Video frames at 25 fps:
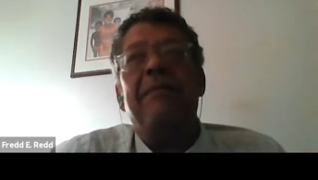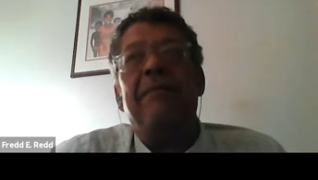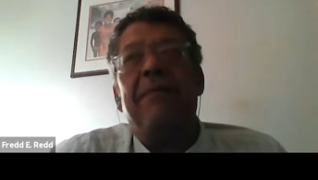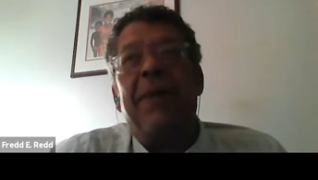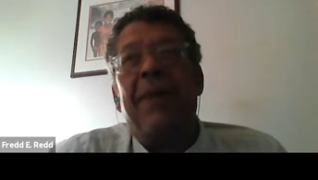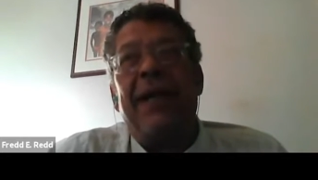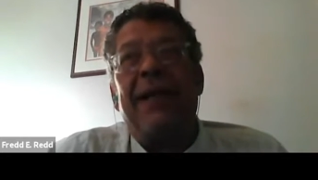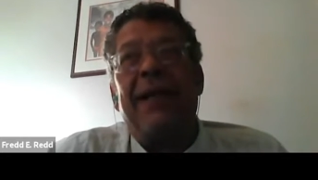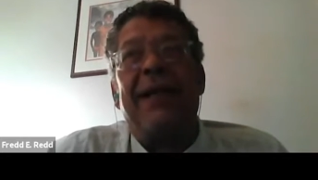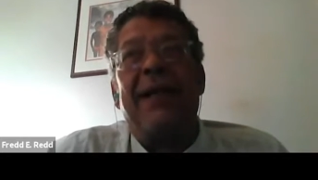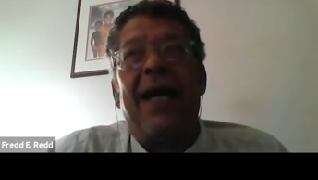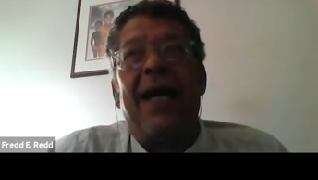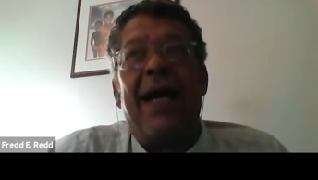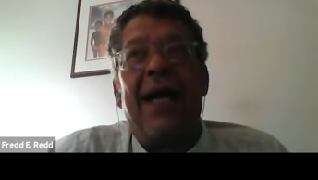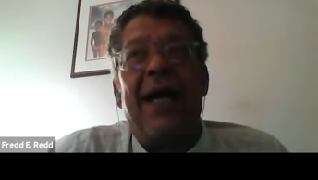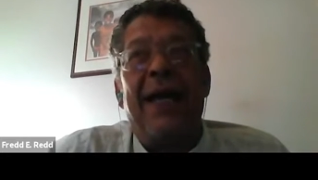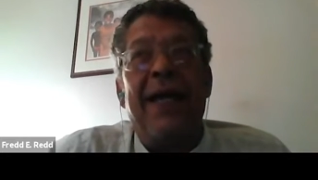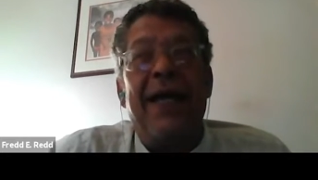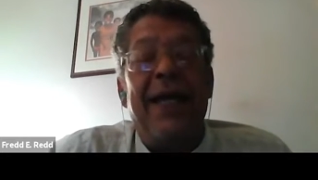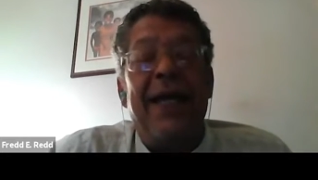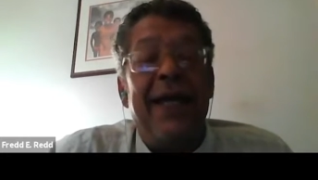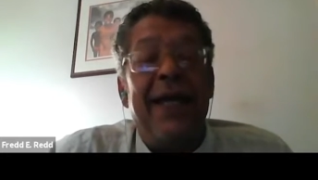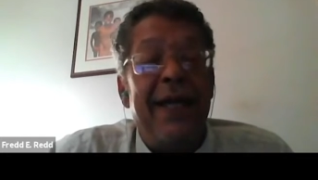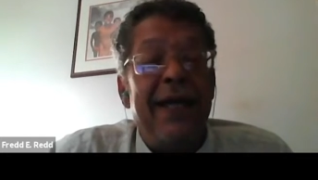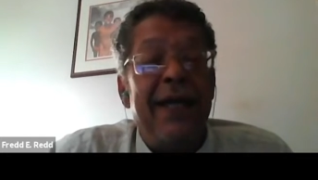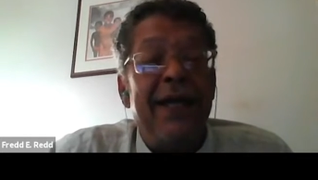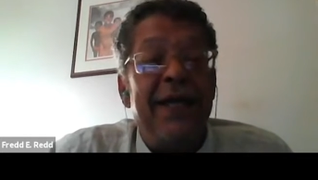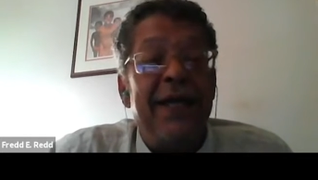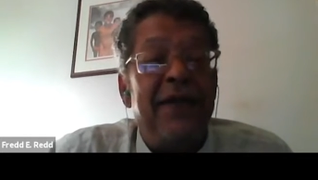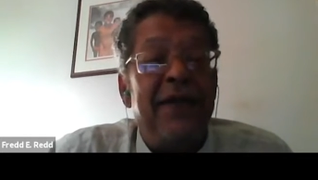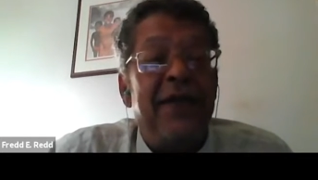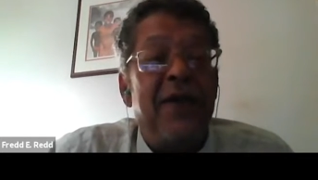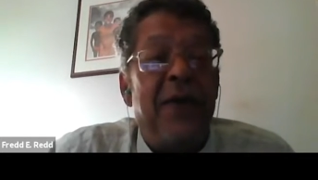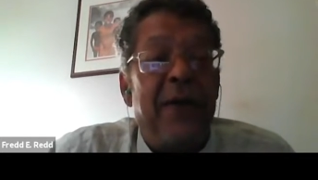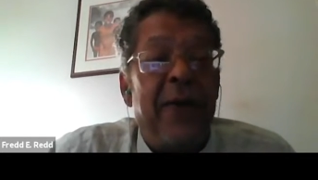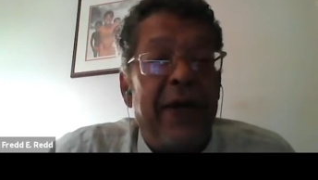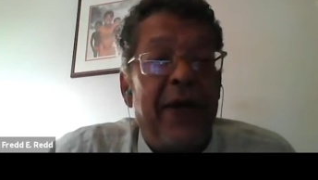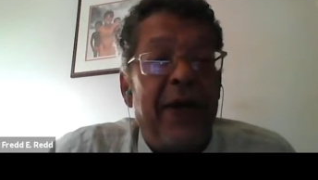But it
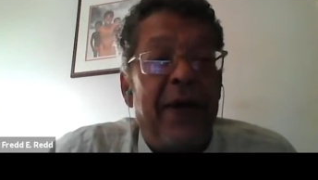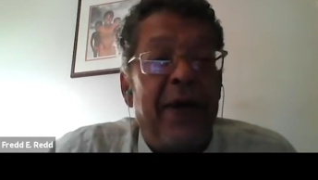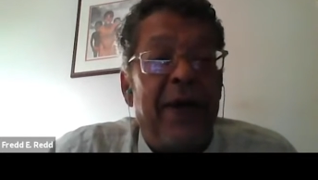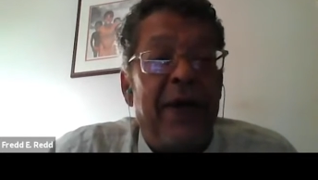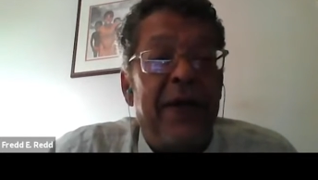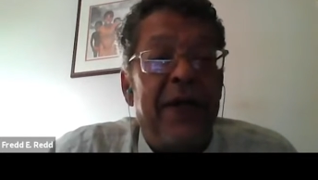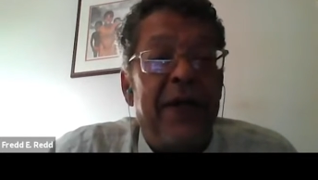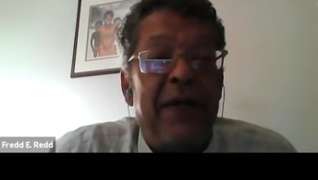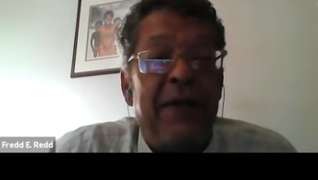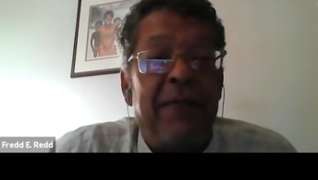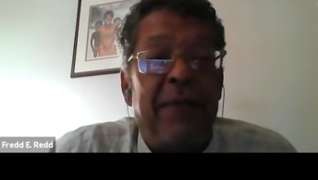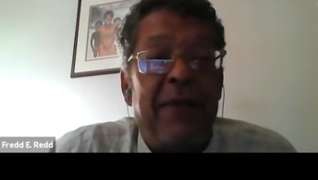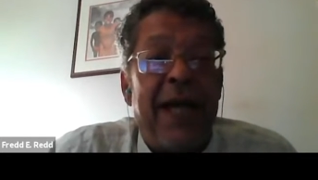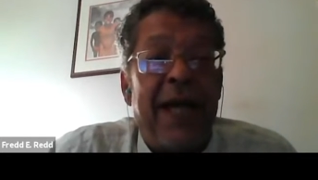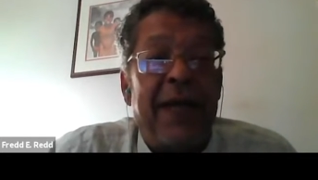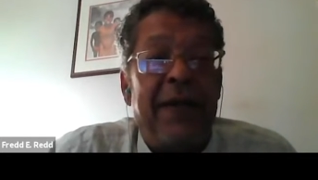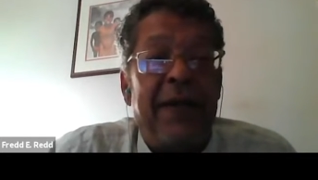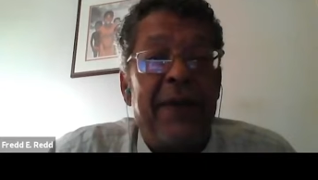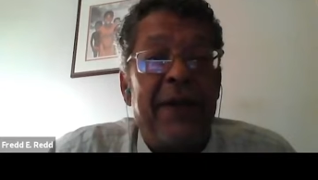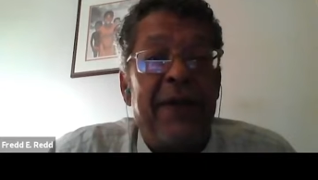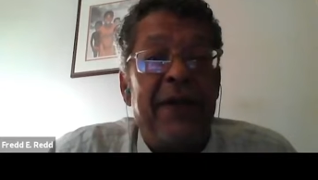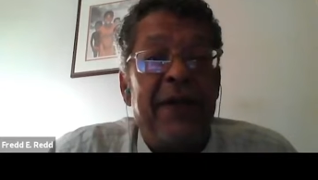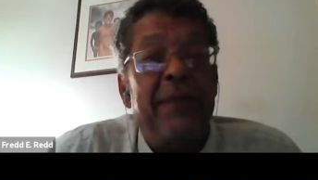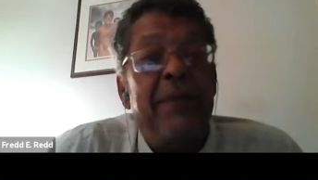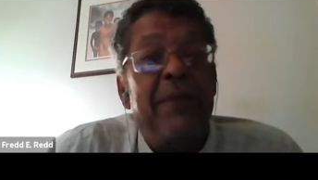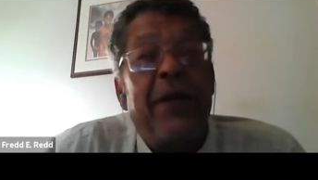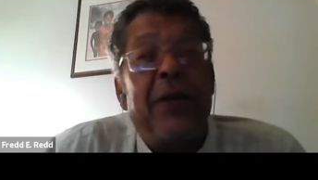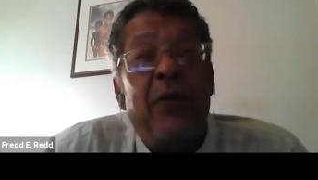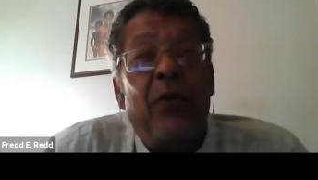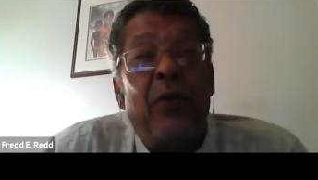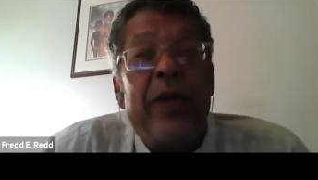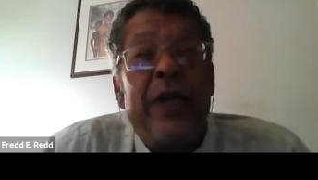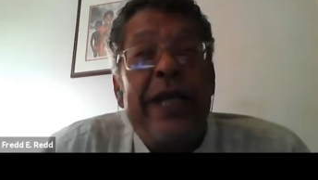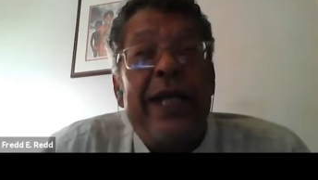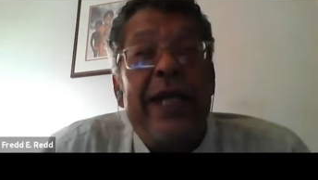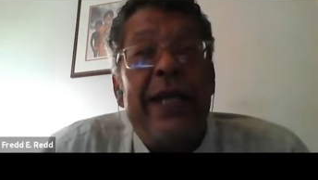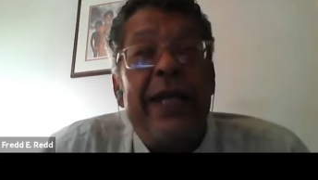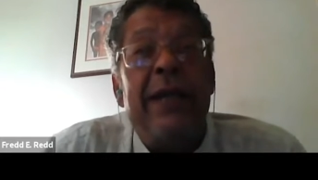is going on in the Black community. But
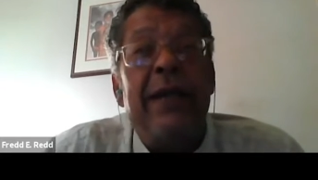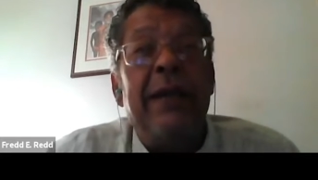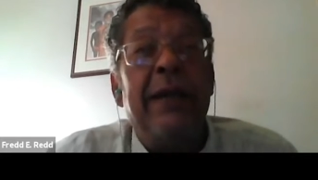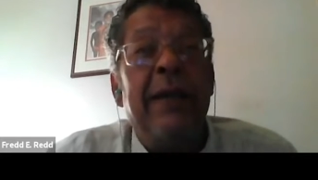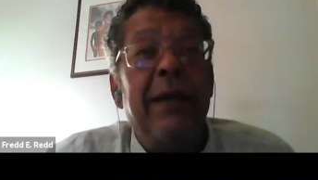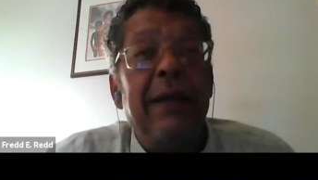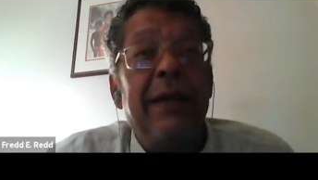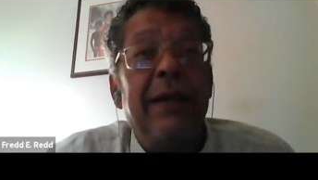we,